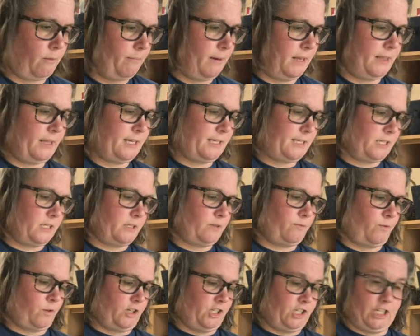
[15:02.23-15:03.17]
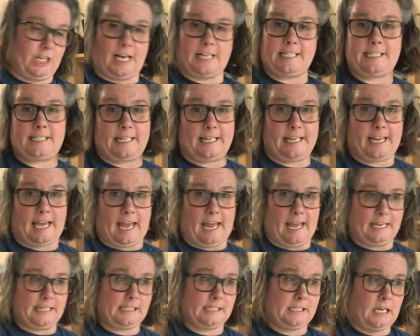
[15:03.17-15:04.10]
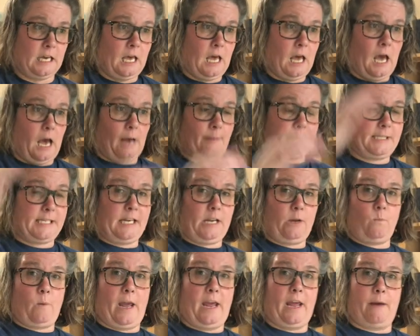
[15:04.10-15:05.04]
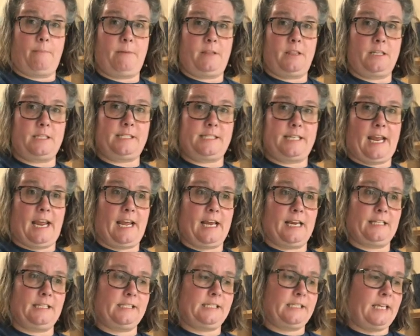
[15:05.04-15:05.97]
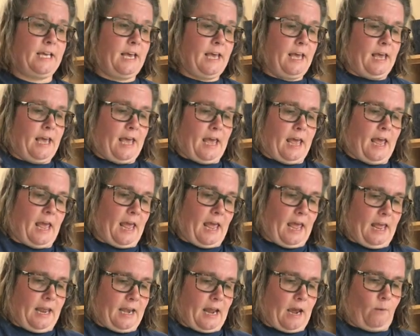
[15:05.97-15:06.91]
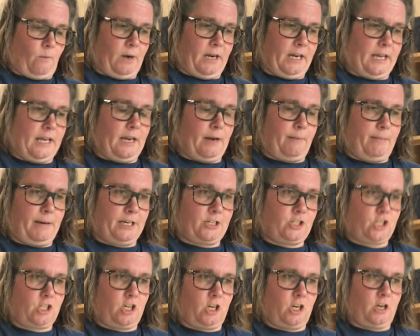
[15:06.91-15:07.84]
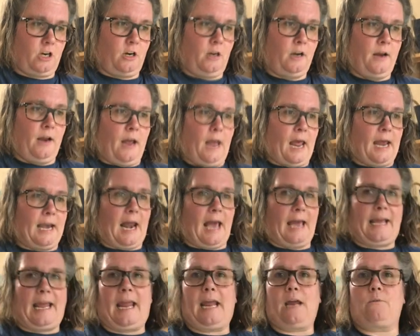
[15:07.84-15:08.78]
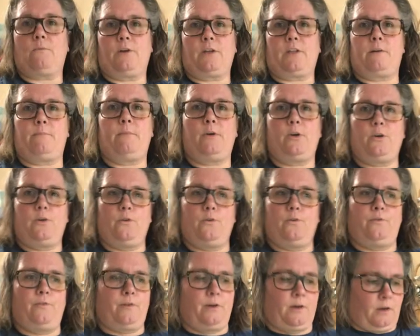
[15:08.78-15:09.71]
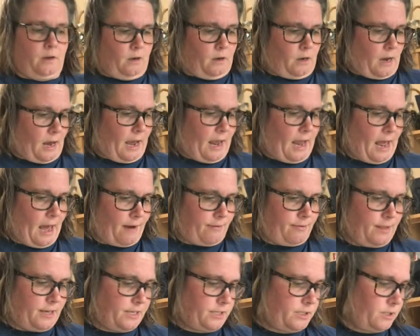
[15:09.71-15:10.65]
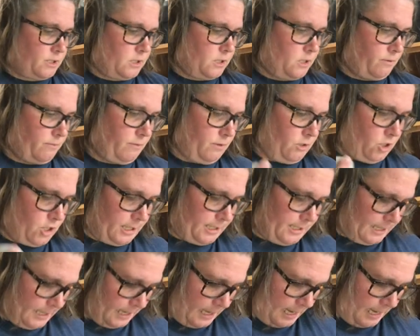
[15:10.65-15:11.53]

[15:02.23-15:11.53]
but this is for just in case I'm sitting way up in the stands and I want to get a picture and I can't really move. I have this just in